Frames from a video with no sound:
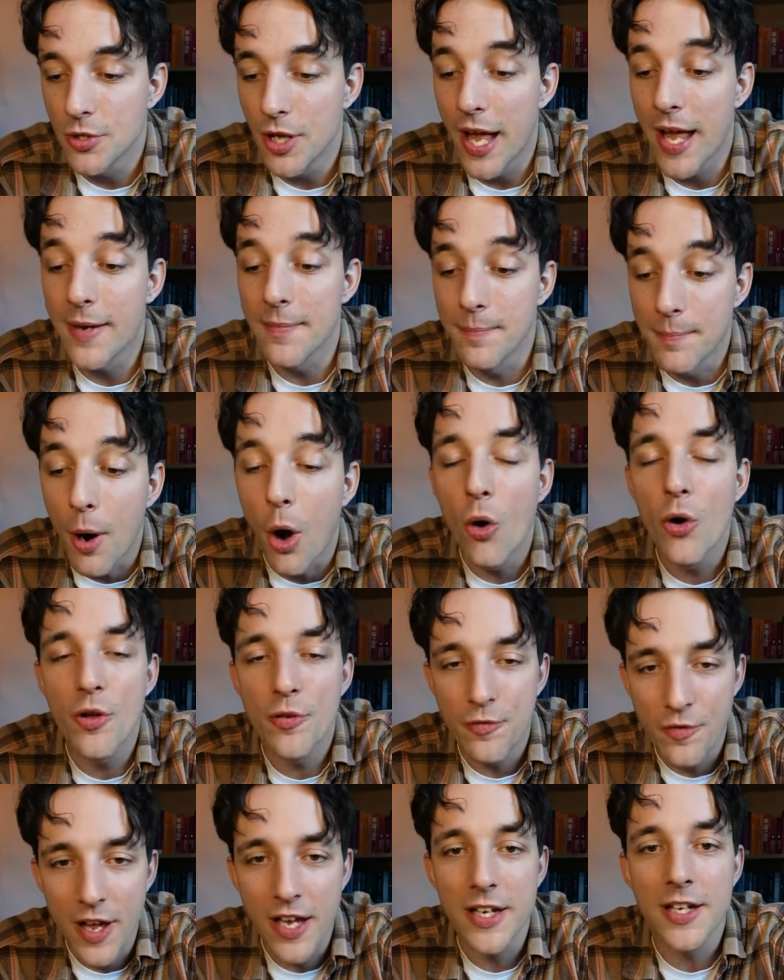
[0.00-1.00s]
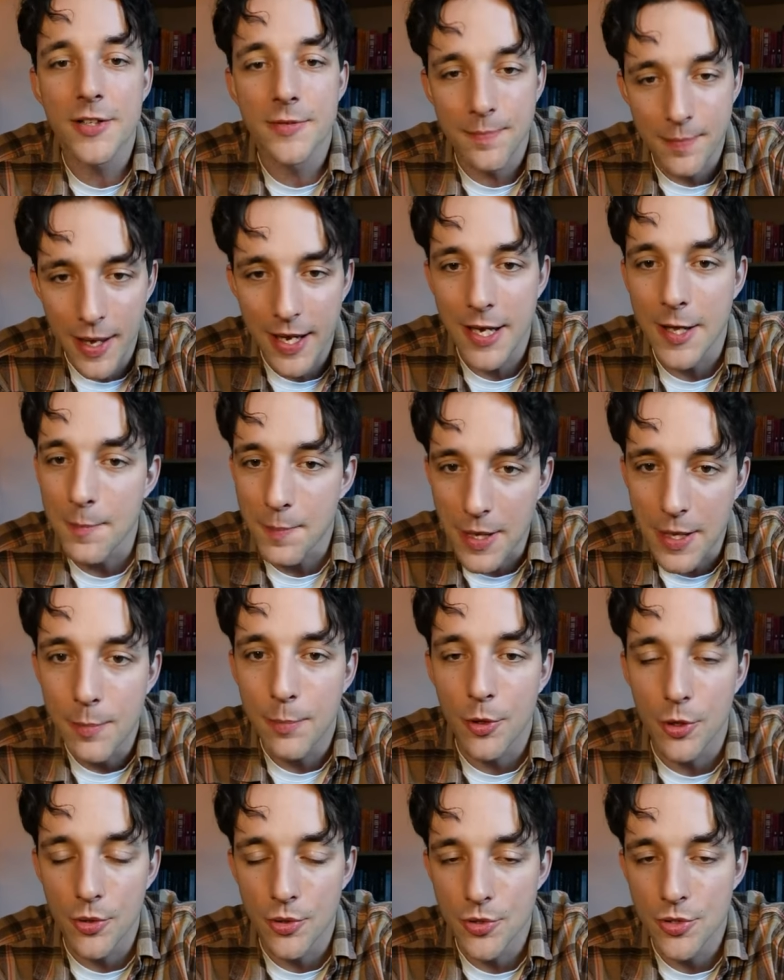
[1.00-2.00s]
And motivated many
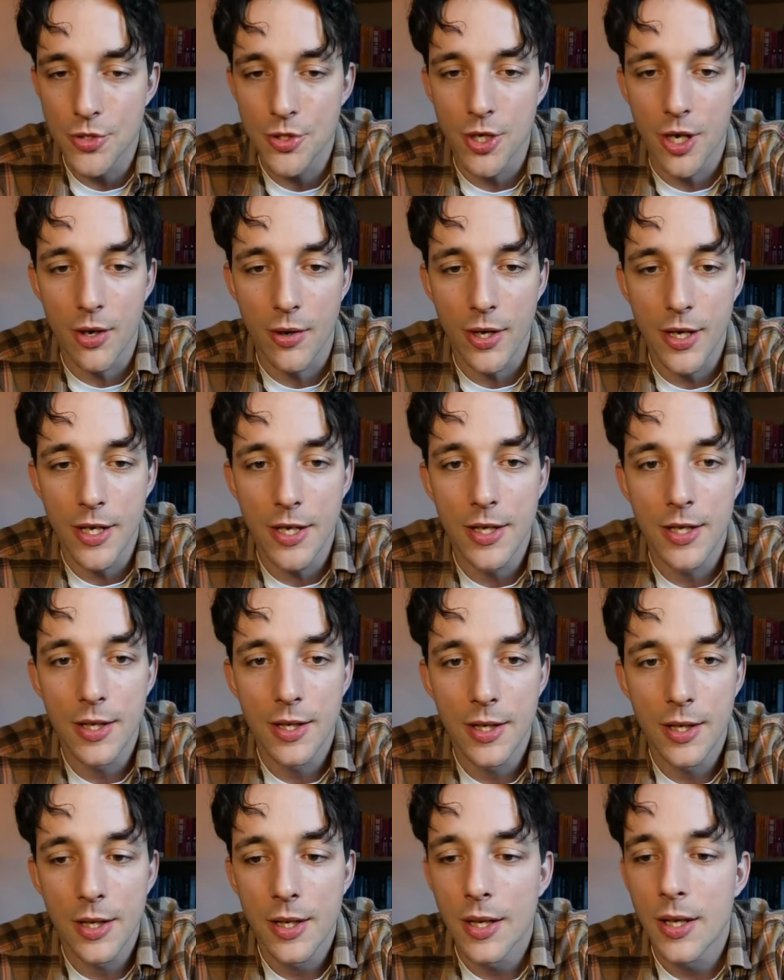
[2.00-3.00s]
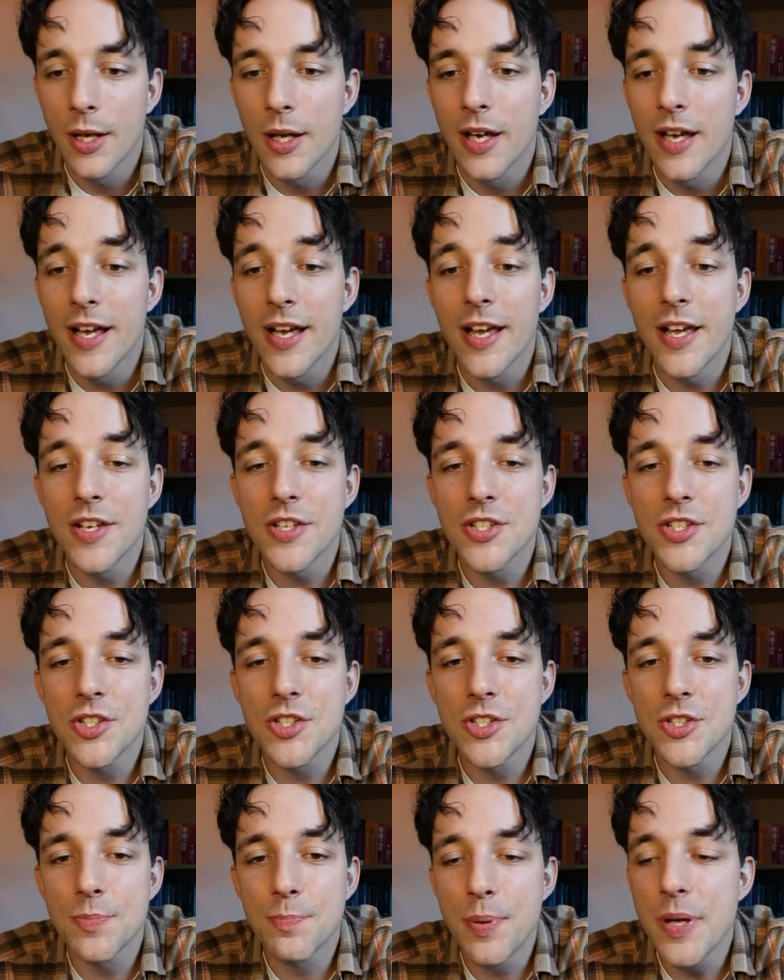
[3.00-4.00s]
people. Sorry. His
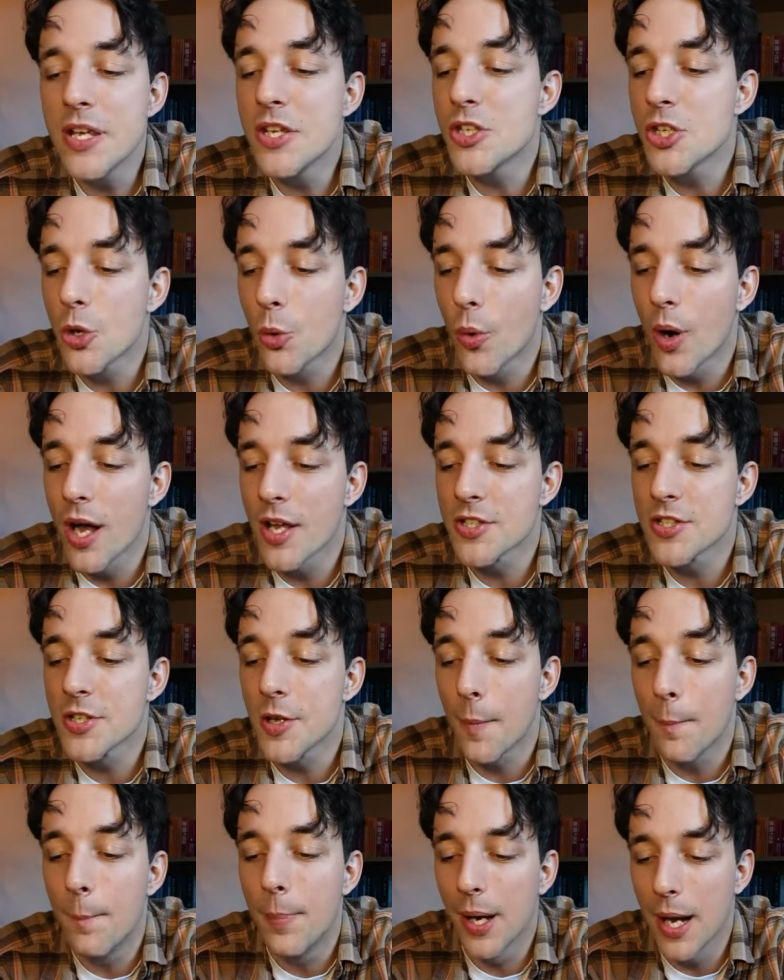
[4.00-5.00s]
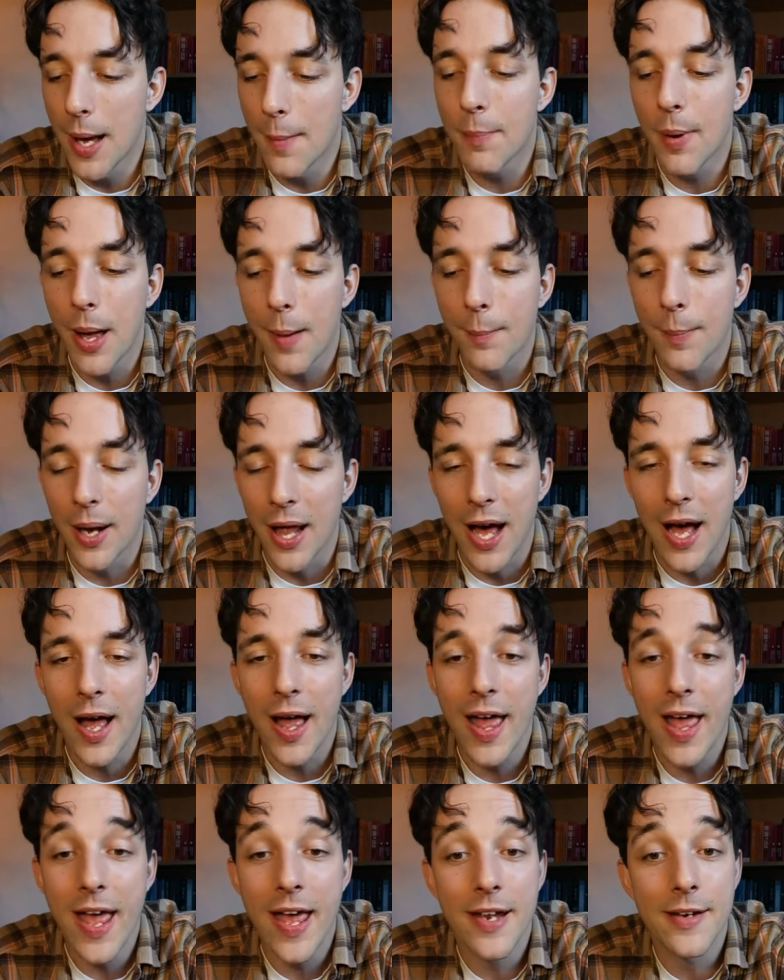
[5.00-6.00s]
speech was blah, blah,
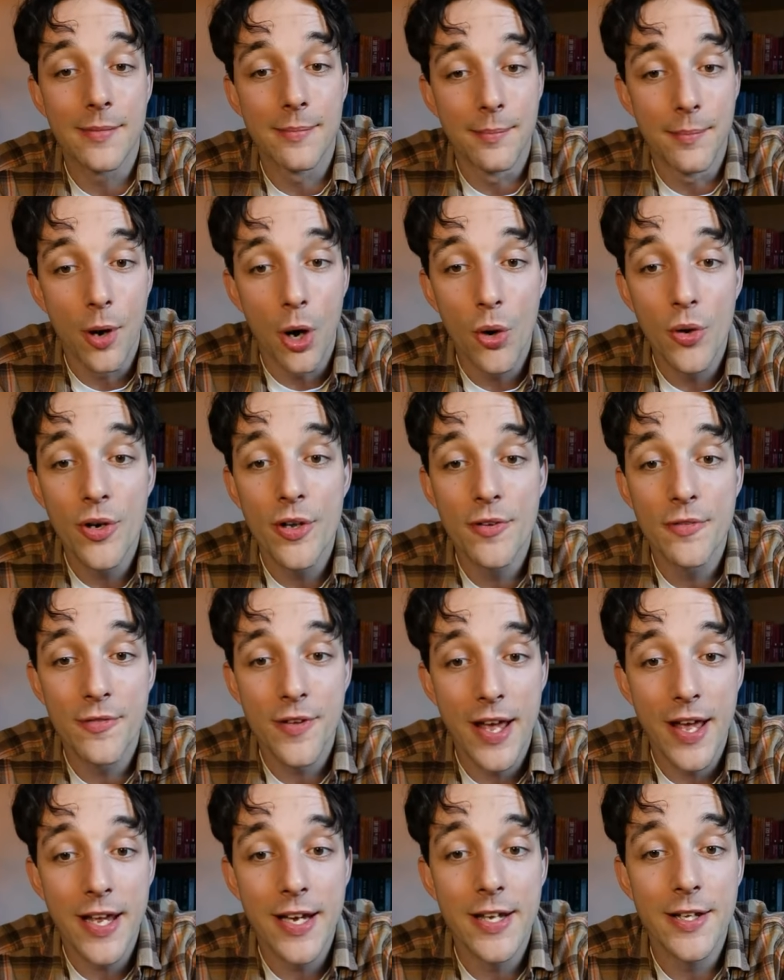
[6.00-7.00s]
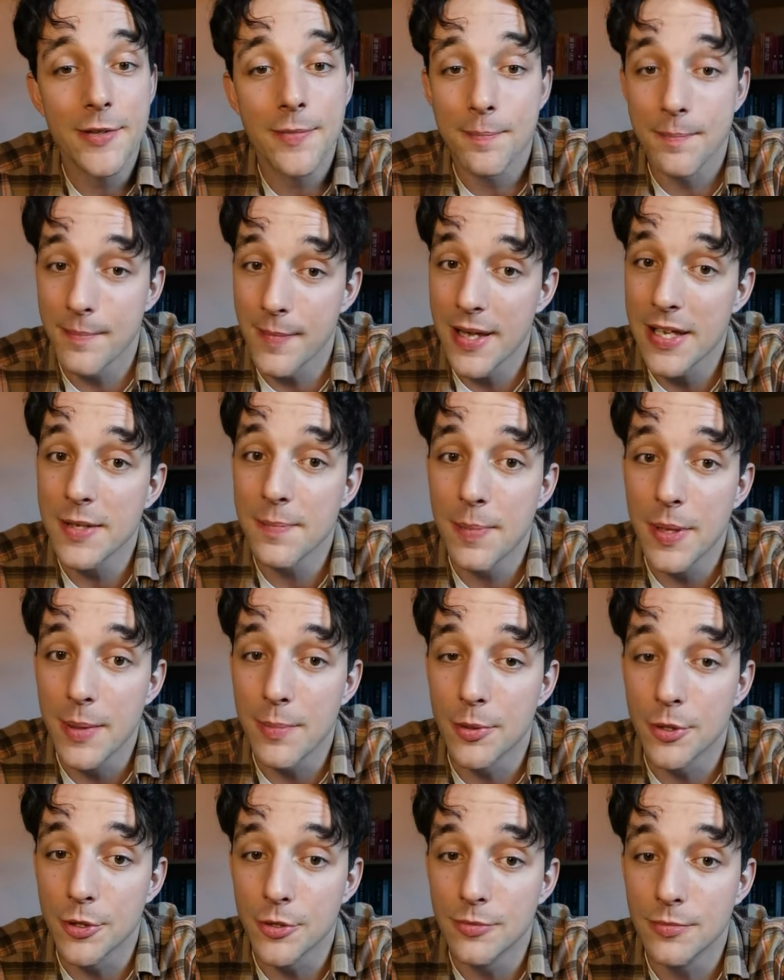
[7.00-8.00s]
blah, and motivated many
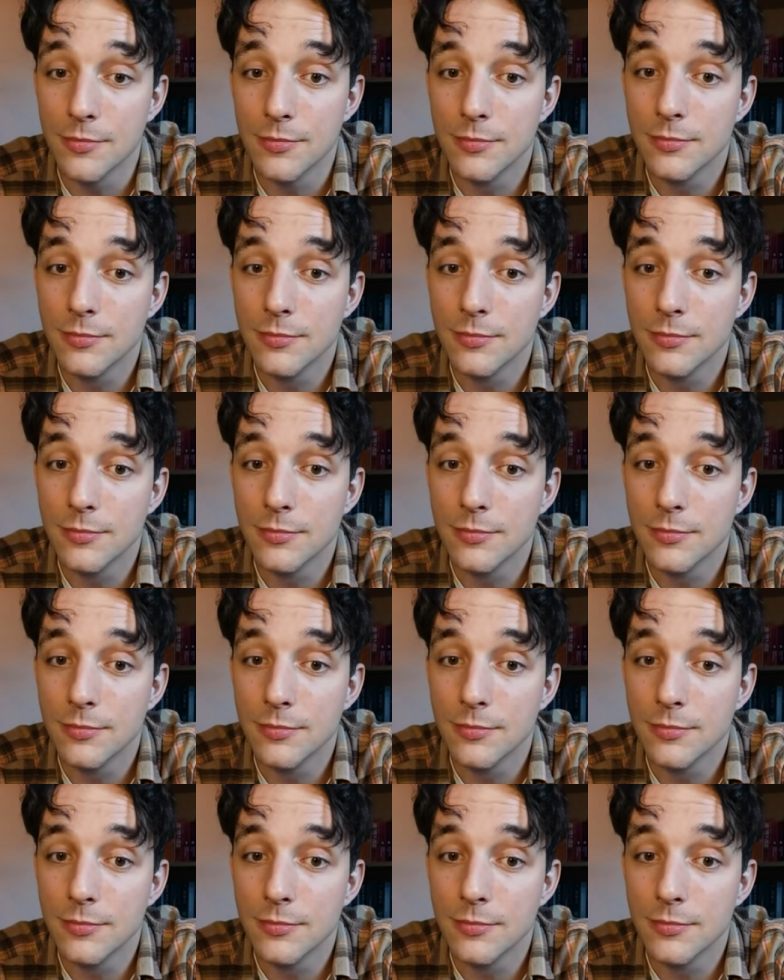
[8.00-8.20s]
people.